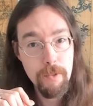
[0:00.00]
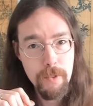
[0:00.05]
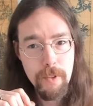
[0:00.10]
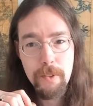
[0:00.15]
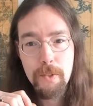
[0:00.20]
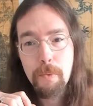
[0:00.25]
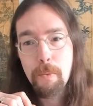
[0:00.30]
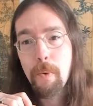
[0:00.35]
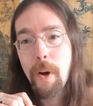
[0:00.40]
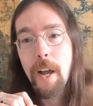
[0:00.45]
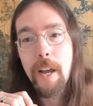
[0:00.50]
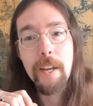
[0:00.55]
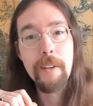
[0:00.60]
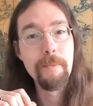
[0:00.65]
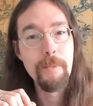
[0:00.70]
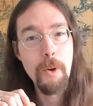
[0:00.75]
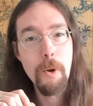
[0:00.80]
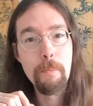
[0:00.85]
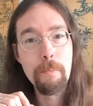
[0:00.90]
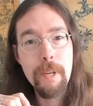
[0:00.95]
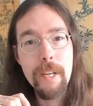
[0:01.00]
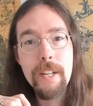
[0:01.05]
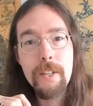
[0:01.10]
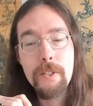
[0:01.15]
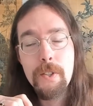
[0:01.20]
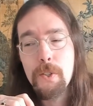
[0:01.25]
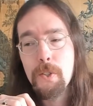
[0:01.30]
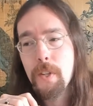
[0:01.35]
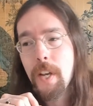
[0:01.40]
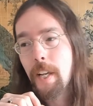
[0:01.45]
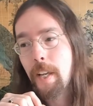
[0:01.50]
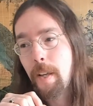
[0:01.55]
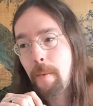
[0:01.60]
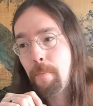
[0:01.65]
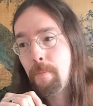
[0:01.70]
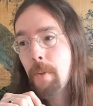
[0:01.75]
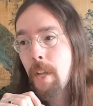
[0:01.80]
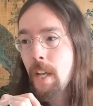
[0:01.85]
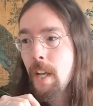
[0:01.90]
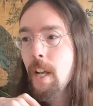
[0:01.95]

That's why I hope he gets a second.